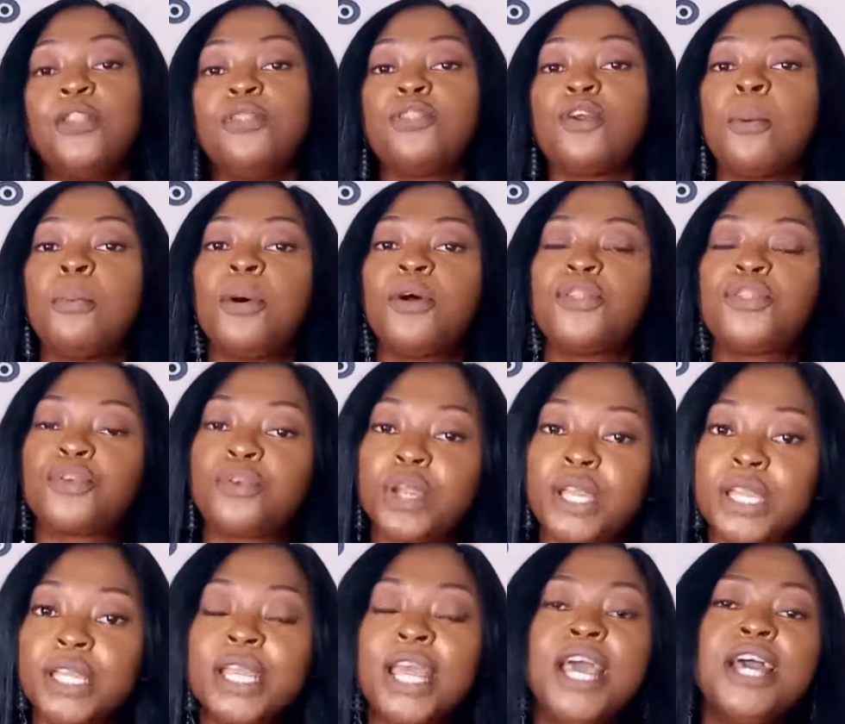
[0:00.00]
Number
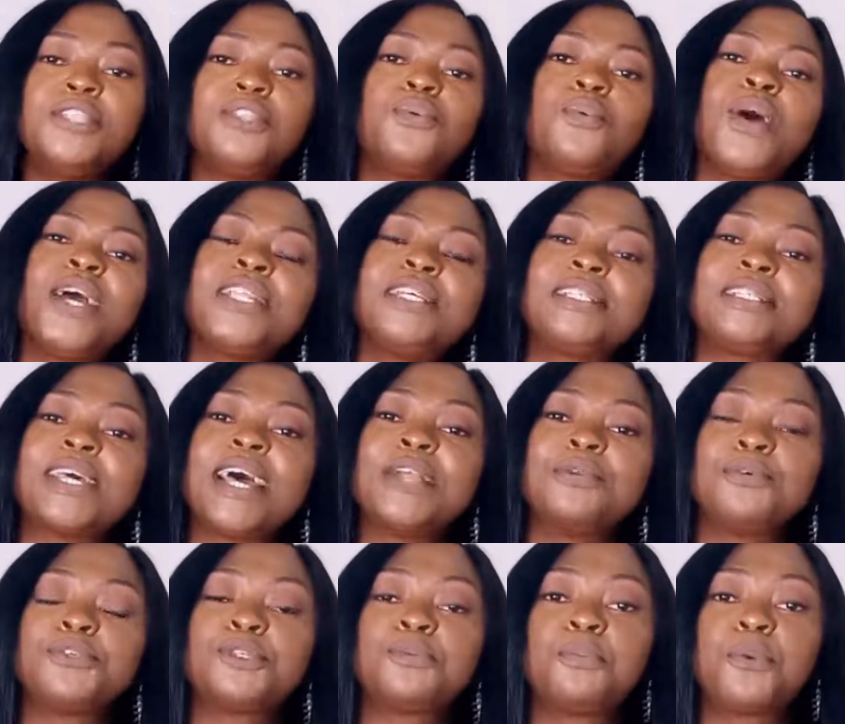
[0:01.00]
3, the way the site
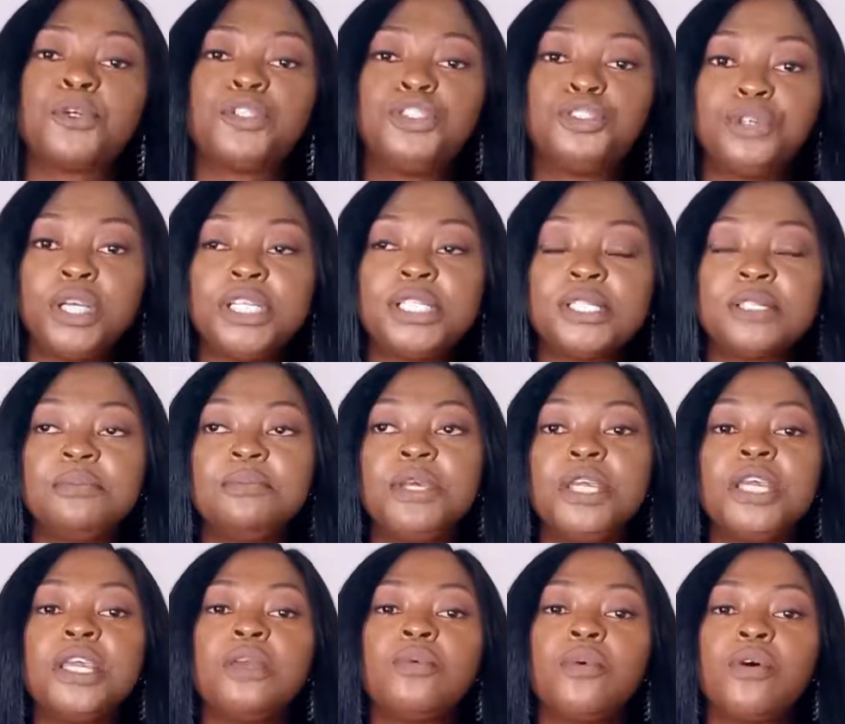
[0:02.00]
was portrayed to
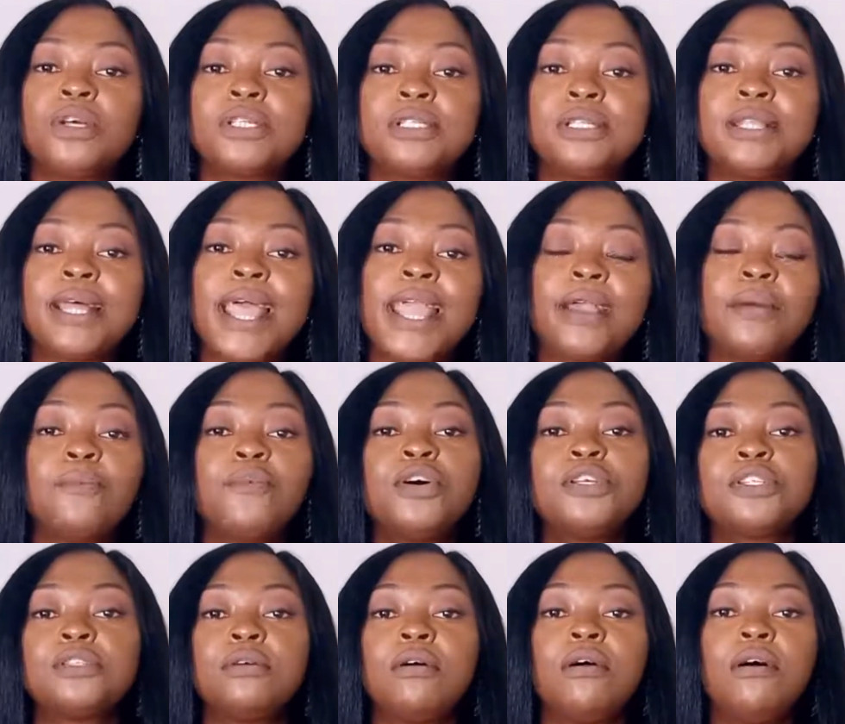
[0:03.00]
me, it was like
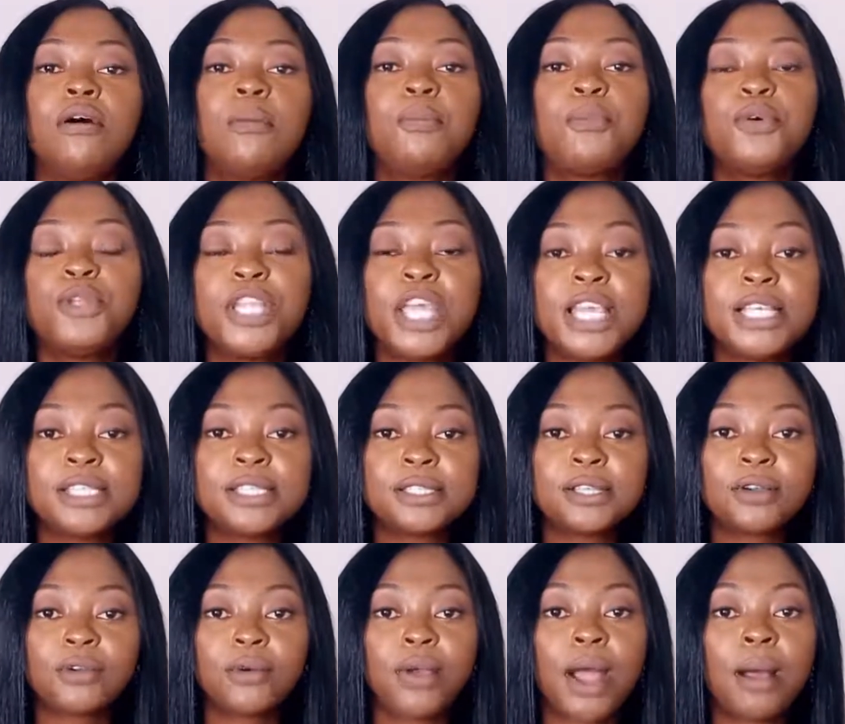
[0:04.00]
once you open
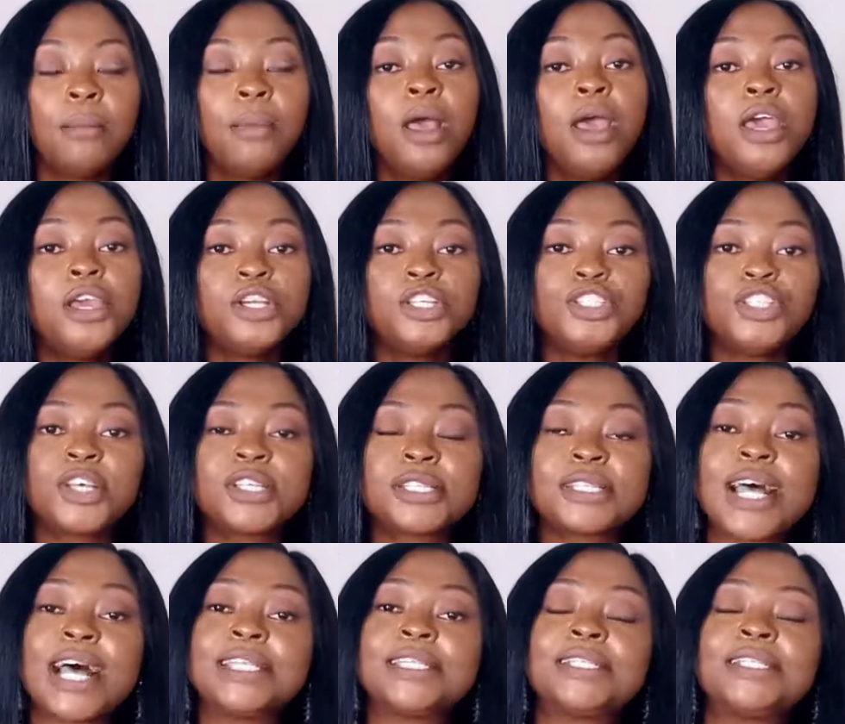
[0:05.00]
Instagram, you just
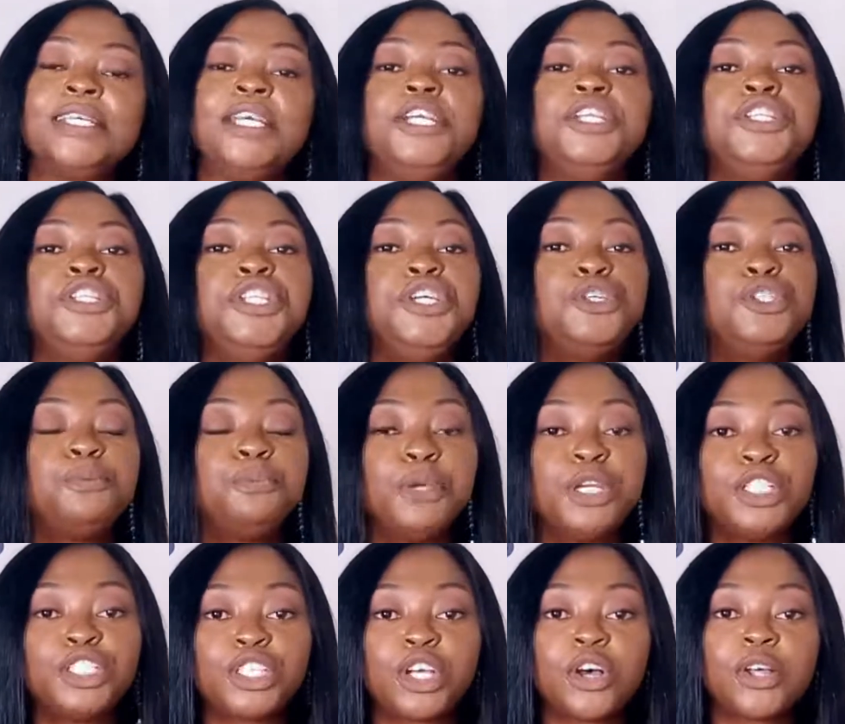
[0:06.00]
start seeing nude
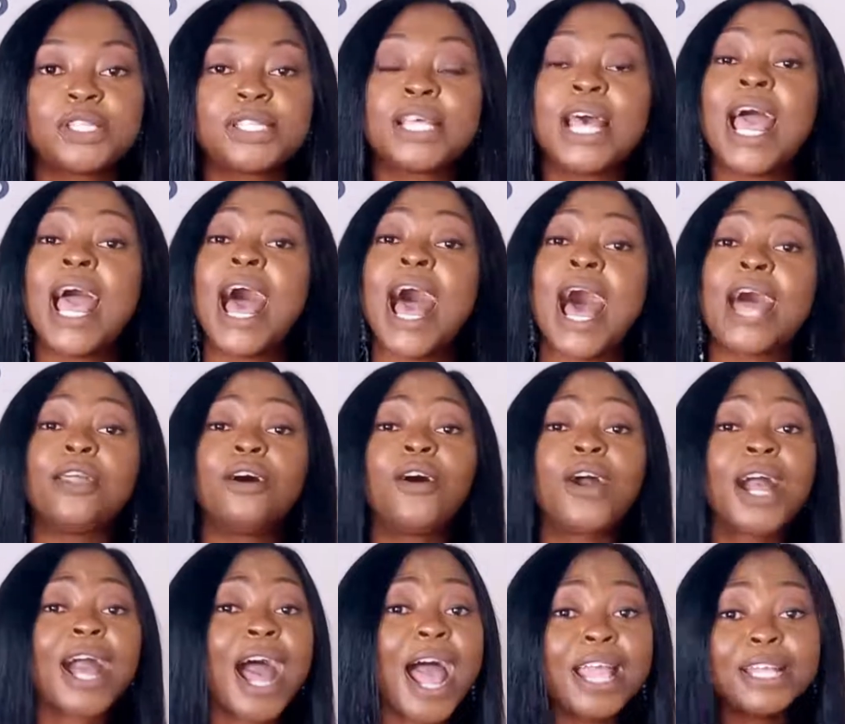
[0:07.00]
pictures and
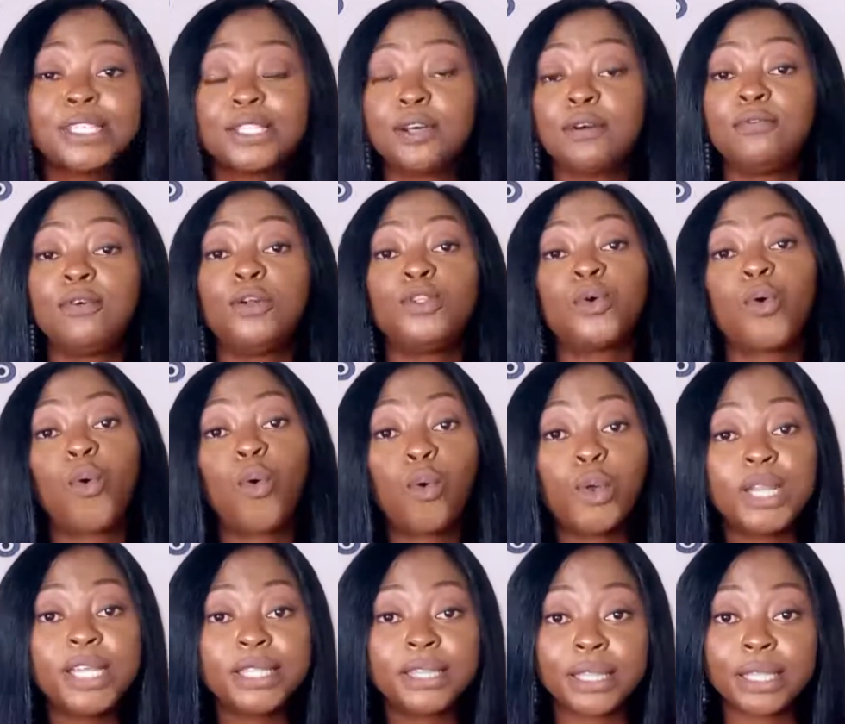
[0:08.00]
all kinds of
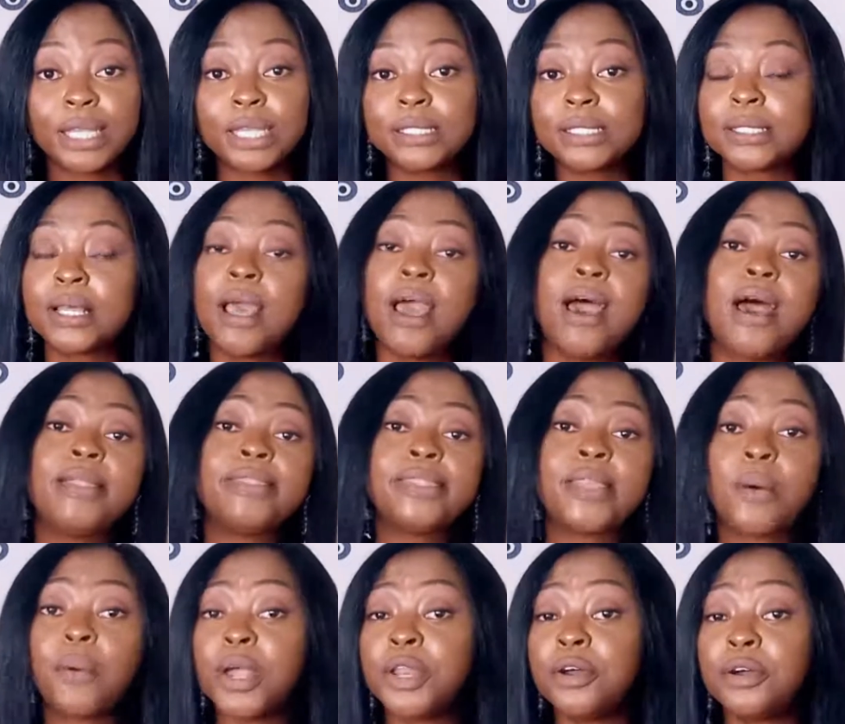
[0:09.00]
unholy things
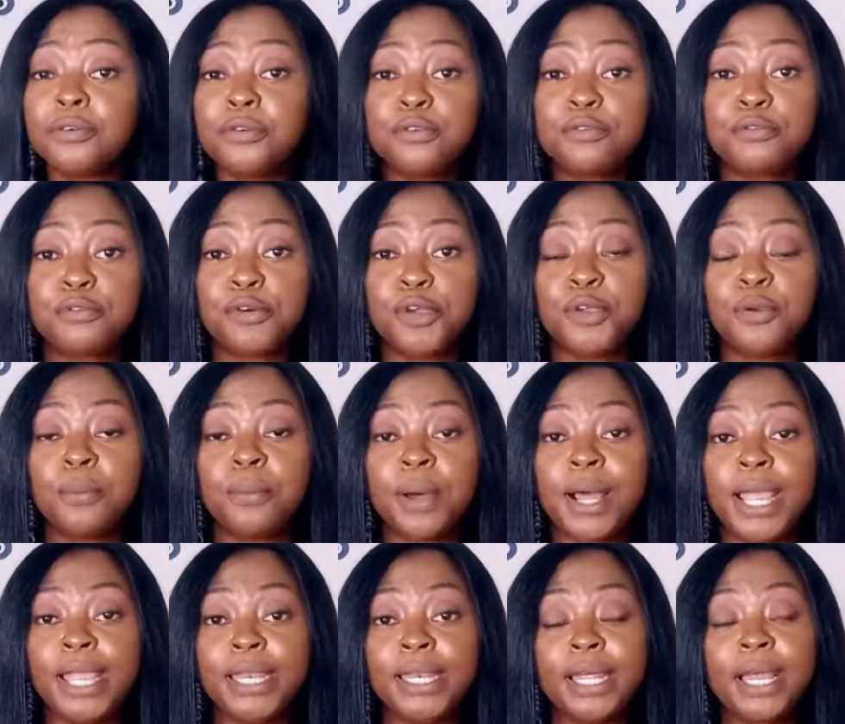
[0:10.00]
that were not good for your
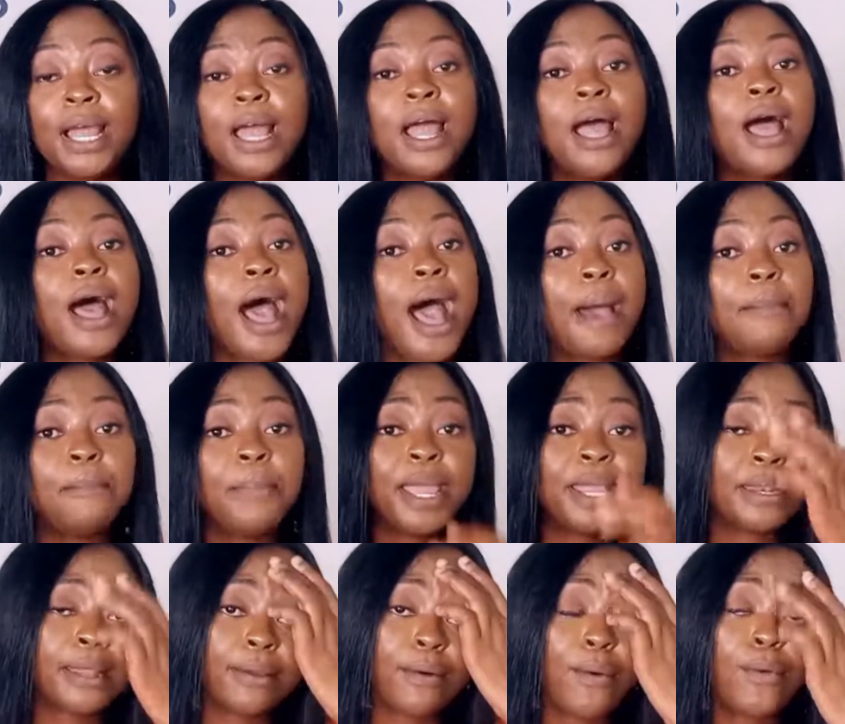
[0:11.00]
mind. And
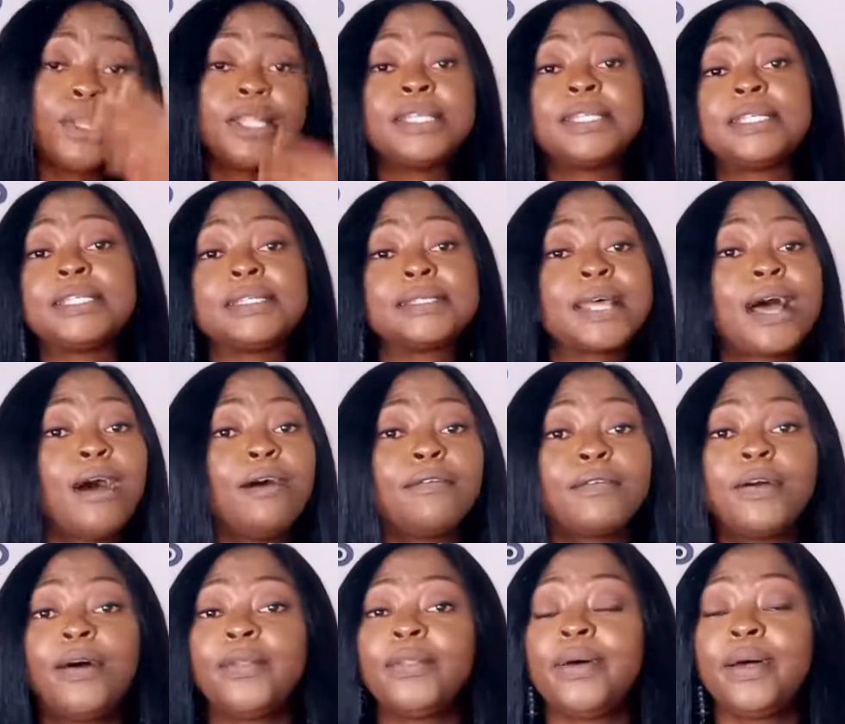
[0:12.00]
being the holy sister of
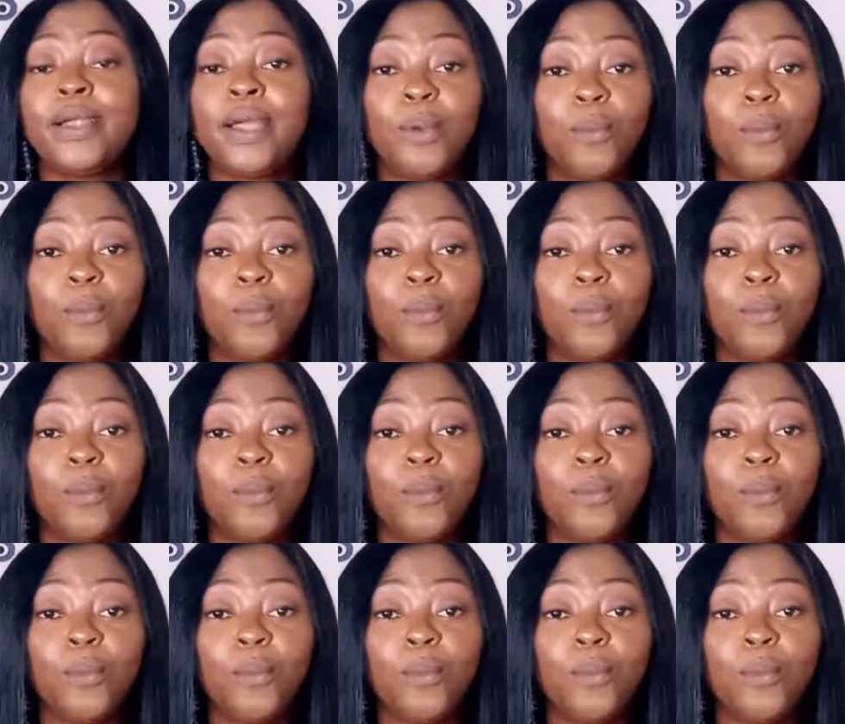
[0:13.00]
God that I